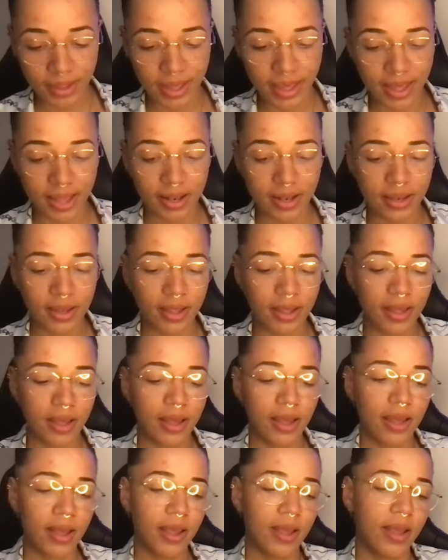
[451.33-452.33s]
And
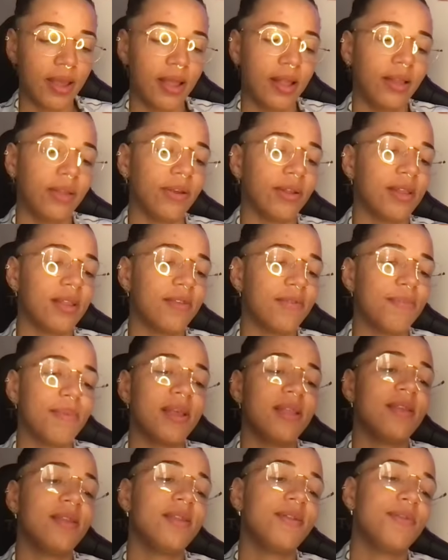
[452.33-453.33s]
look, this
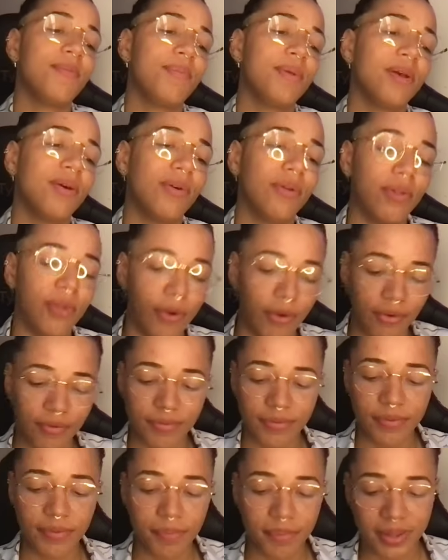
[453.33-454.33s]
message is a bit all
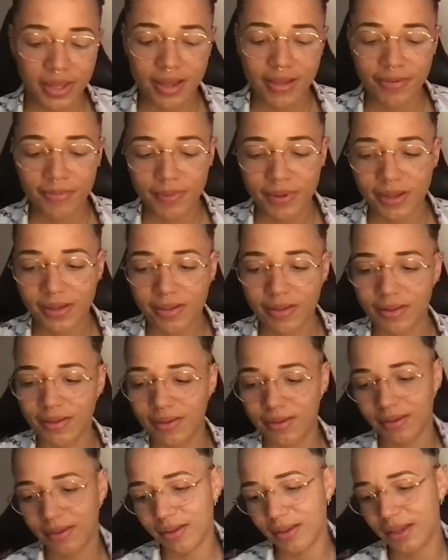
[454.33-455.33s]
over the place because
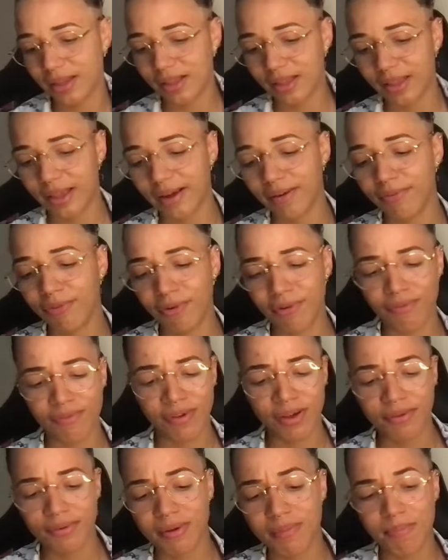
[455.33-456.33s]
it's it's like for a
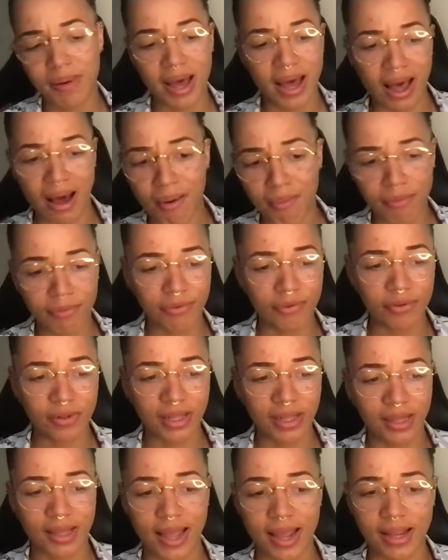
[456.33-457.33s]
very powerful
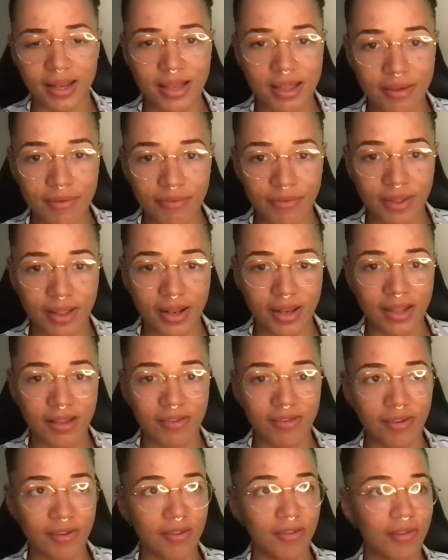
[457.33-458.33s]
collective that
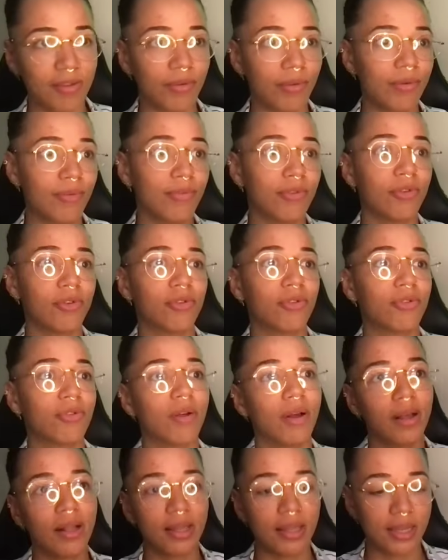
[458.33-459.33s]
is just sort of
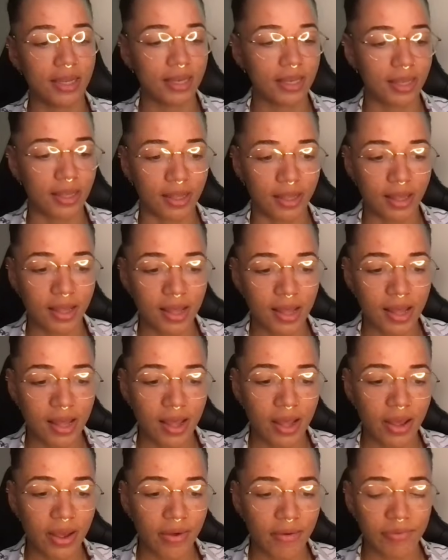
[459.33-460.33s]
struggling to
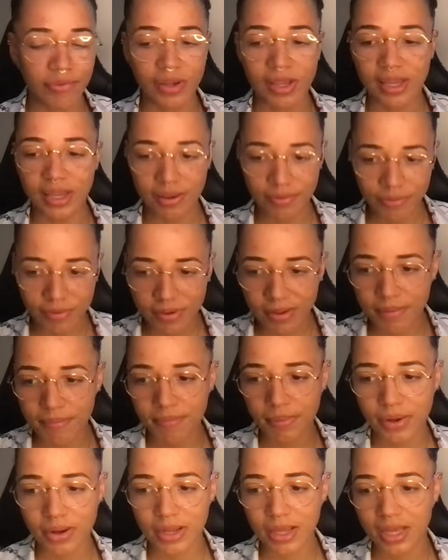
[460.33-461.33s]
forgive
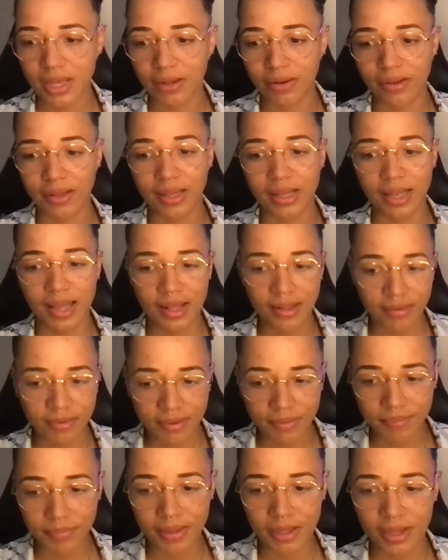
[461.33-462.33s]
somebody or to let
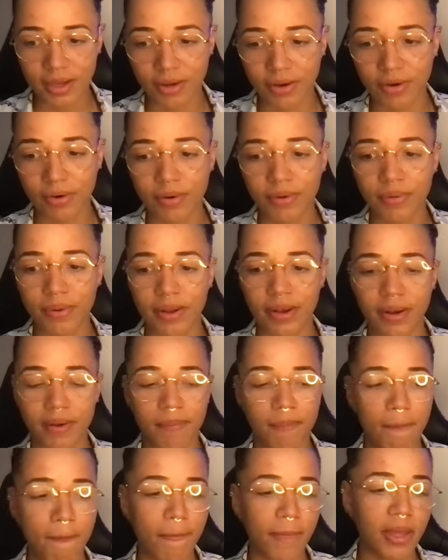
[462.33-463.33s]
something go
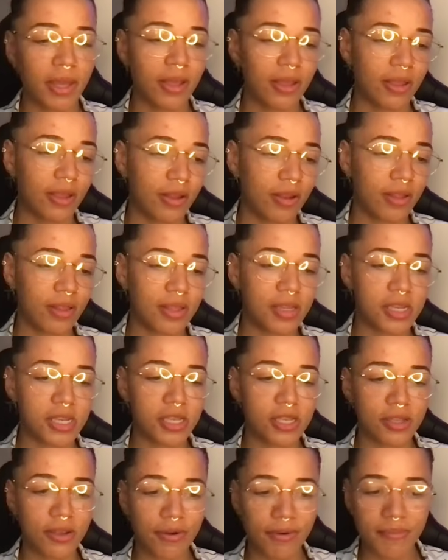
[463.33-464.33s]
and you know, there's
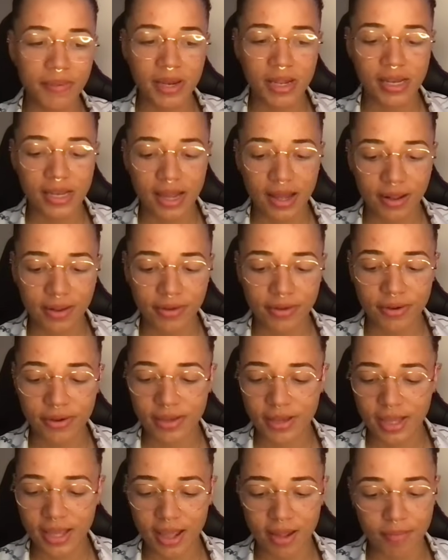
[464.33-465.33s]
just so many
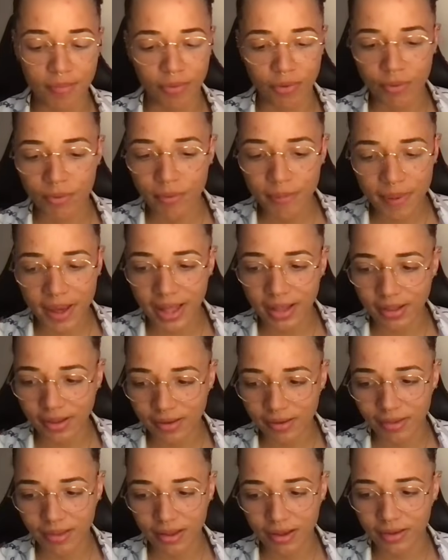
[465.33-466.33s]
downloads that came through about
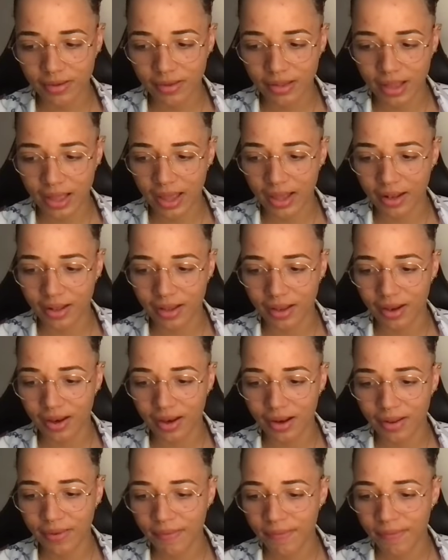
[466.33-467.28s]
this last night that